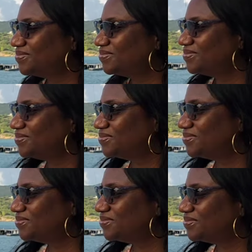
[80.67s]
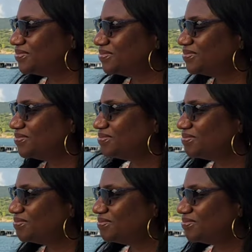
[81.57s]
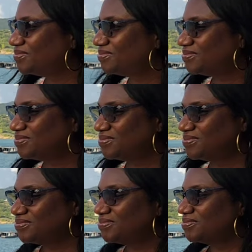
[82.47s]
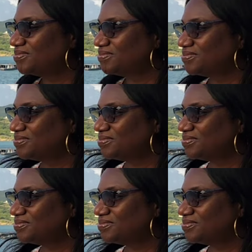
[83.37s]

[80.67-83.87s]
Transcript: (not speaking)